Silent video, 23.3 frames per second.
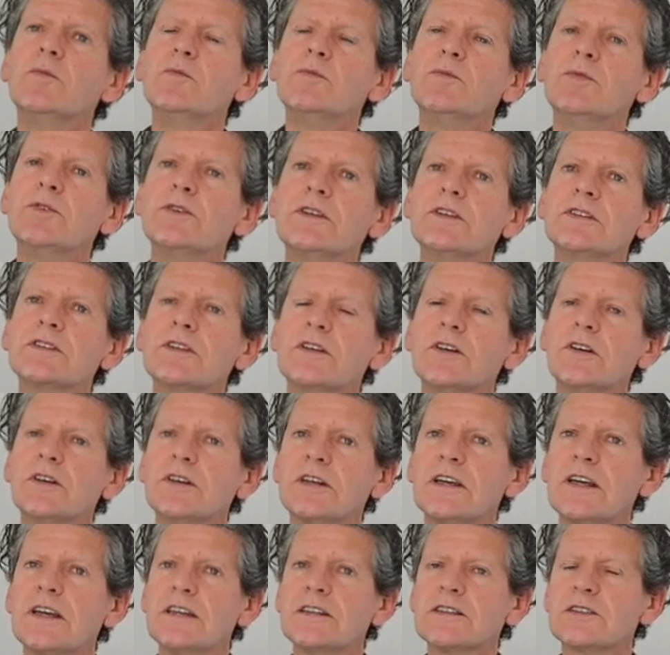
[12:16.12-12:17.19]
Buddhist
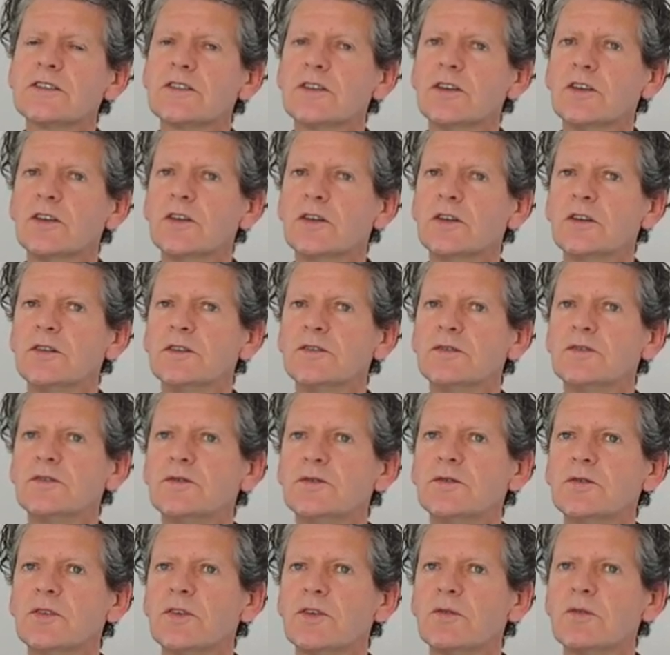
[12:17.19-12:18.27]
goddess
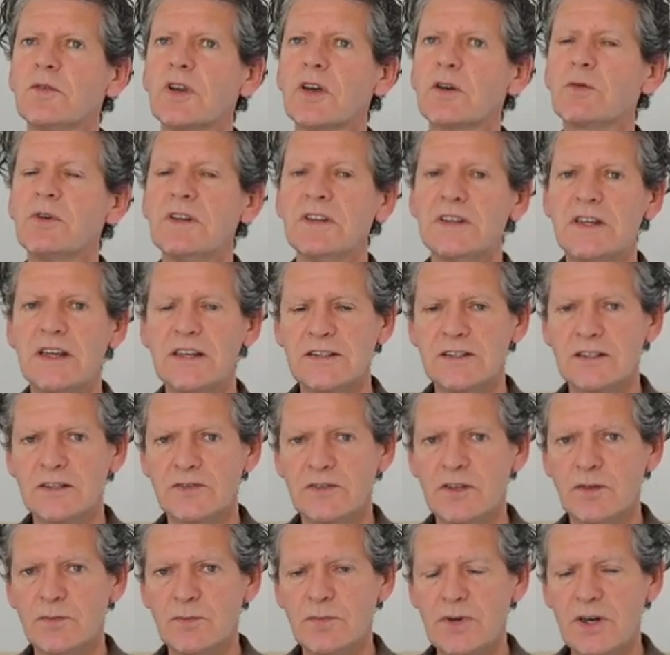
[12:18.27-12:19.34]
of the quintessence
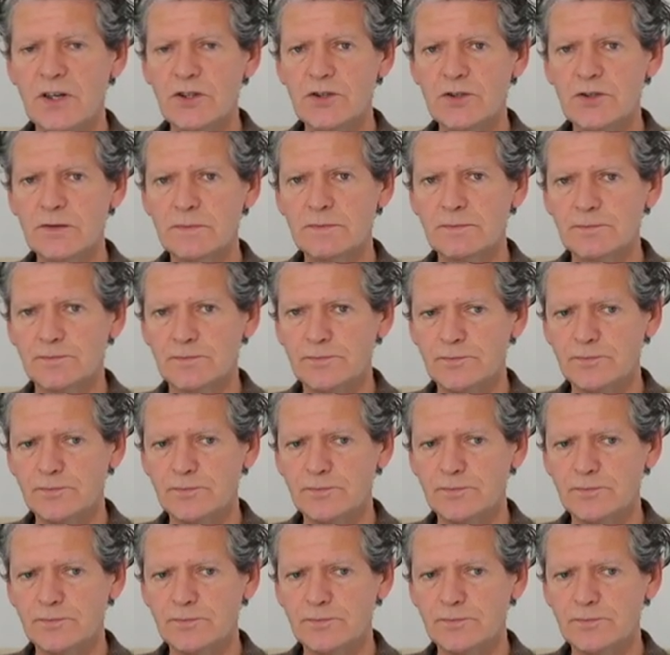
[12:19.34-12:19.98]
of compassion,